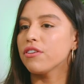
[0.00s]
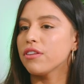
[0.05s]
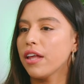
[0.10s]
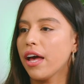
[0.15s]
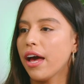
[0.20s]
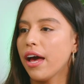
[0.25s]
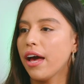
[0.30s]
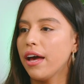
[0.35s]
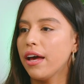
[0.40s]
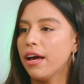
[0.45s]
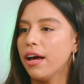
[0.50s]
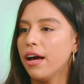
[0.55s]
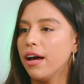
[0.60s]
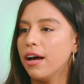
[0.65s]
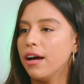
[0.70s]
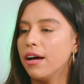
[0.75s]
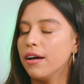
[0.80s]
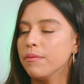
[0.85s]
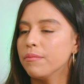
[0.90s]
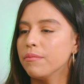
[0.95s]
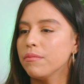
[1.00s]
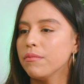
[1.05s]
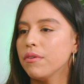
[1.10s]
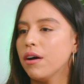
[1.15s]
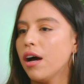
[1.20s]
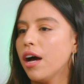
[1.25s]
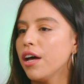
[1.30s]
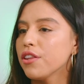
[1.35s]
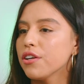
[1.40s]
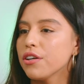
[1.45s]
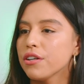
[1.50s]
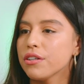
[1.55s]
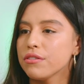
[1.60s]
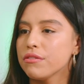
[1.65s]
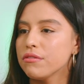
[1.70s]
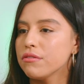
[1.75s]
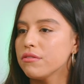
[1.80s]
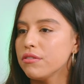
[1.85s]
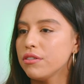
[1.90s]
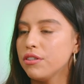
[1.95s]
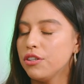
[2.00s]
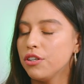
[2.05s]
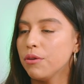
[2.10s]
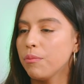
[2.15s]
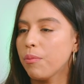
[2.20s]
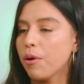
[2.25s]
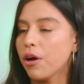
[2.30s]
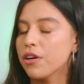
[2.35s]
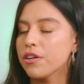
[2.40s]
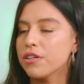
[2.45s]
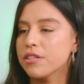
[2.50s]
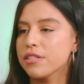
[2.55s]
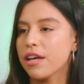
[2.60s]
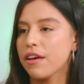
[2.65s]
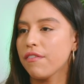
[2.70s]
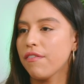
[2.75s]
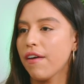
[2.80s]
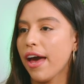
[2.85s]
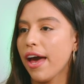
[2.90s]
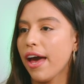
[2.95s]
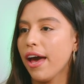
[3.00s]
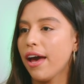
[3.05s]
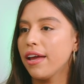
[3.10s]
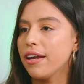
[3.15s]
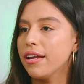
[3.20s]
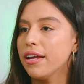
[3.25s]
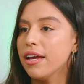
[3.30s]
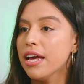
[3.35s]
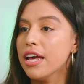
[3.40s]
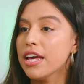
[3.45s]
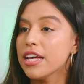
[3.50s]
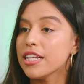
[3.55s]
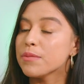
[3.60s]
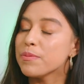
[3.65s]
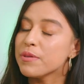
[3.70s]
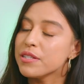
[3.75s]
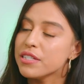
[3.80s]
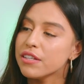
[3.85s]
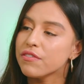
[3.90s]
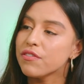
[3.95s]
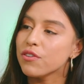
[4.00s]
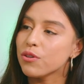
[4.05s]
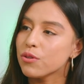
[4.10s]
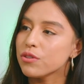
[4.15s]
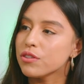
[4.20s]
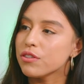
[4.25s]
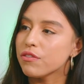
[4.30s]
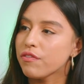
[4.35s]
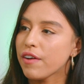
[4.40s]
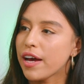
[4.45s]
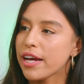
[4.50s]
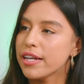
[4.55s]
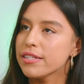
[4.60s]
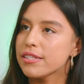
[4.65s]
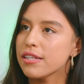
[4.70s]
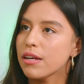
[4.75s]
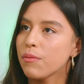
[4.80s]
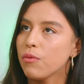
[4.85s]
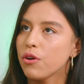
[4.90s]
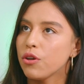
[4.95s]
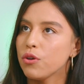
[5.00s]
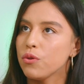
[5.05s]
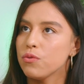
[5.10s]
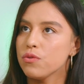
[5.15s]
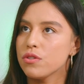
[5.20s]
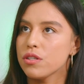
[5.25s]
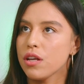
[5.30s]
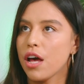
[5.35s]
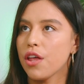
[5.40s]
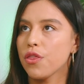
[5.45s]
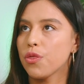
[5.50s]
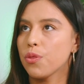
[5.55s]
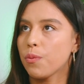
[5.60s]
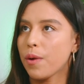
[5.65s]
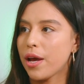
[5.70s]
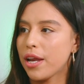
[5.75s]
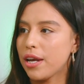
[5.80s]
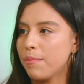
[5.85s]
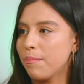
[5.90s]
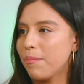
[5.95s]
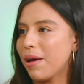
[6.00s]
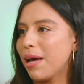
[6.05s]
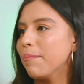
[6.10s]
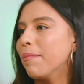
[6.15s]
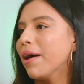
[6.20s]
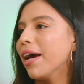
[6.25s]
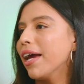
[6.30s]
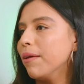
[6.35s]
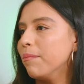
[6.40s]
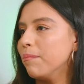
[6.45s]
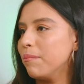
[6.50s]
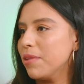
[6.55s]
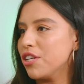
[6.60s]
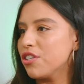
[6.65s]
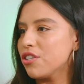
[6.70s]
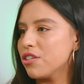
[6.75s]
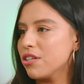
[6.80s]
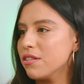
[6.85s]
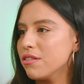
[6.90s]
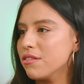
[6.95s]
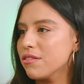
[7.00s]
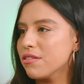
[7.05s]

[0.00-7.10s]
that, other partners I've had, it's been difficult to find someone who's not threatened by my ambitions.